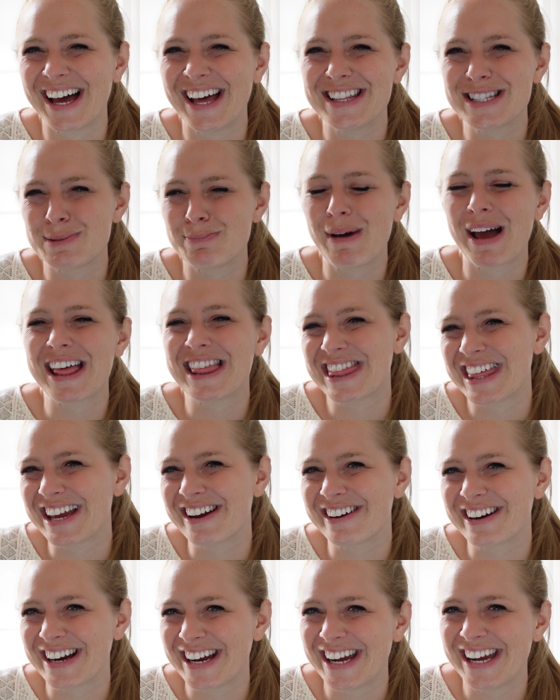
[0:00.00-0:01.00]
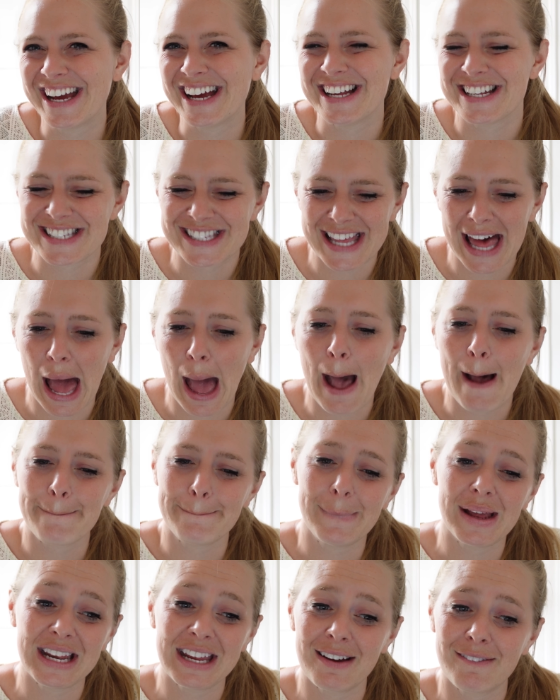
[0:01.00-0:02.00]
It's my theory is that
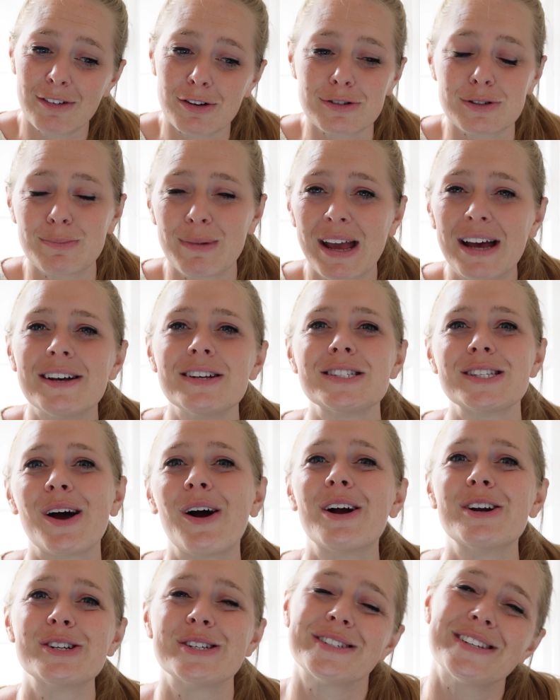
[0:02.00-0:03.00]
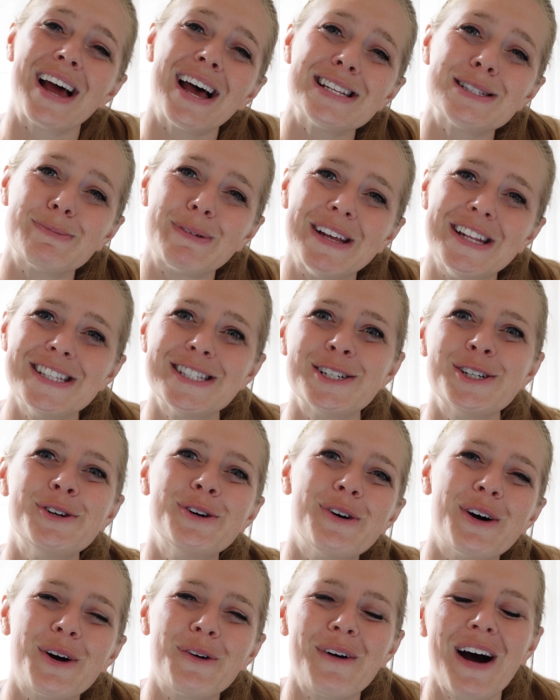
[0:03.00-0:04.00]
many of those males are just husbands who are